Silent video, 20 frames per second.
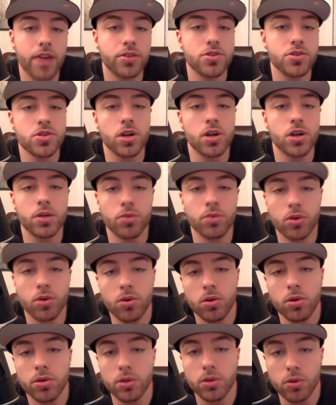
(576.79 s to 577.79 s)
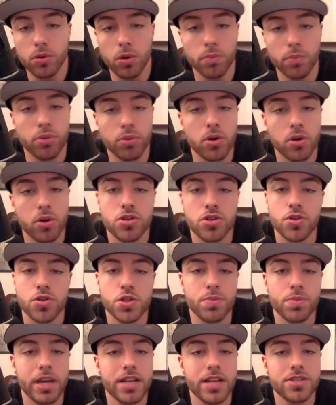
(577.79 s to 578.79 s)
they're starting to record in their own personal
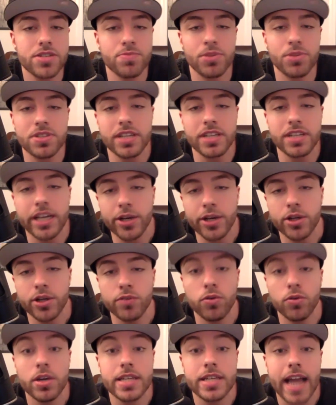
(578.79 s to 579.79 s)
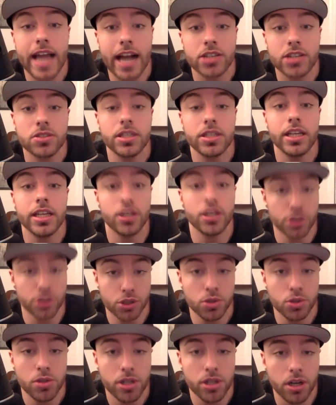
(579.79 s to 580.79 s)
space, but to hear your voice actually in a
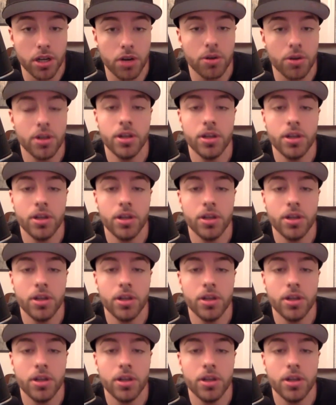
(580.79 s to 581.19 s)
studio,